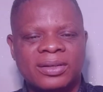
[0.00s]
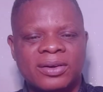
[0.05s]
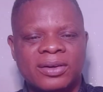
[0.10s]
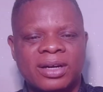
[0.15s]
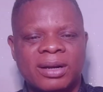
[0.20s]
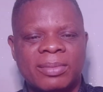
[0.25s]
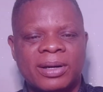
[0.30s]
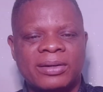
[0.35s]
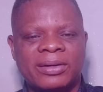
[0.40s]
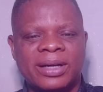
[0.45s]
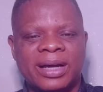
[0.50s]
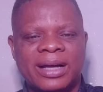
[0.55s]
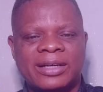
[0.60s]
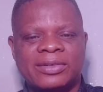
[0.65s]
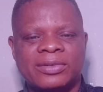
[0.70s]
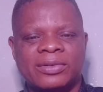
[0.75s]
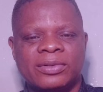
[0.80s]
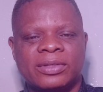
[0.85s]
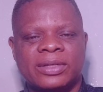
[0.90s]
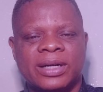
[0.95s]
Talking about the
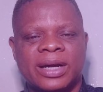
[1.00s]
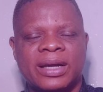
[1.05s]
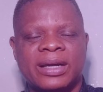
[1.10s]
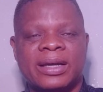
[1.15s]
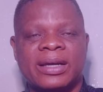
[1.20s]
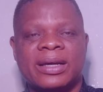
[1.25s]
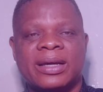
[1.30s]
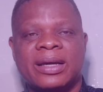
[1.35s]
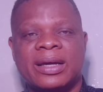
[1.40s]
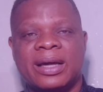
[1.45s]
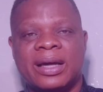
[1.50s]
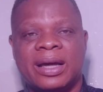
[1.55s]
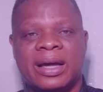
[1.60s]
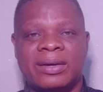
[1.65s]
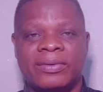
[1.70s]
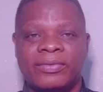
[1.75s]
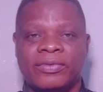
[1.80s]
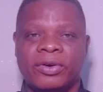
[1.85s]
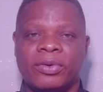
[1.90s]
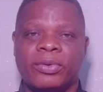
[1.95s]
ASU strike,
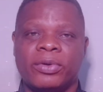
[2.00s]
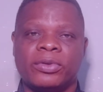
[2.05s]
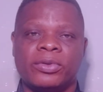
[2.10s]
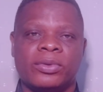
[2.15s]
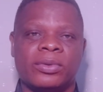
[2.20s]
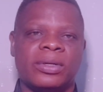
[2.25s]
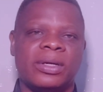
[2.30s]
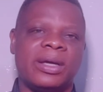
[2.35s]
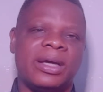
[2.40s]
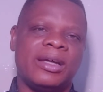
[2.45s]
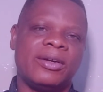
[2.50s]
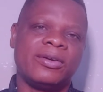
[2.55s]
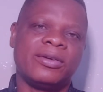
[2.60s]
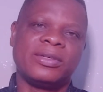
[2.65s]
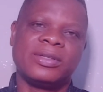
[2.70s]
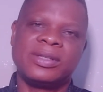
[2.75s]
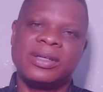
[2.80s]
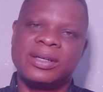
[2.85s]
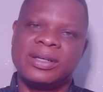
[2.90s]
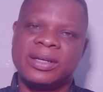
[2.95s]
and from what Tunde
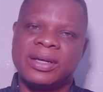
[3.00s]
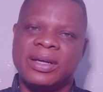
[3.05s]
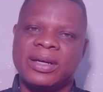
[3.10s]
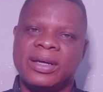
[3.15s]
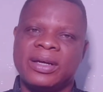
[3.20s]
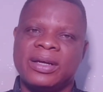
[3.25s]
Enos said,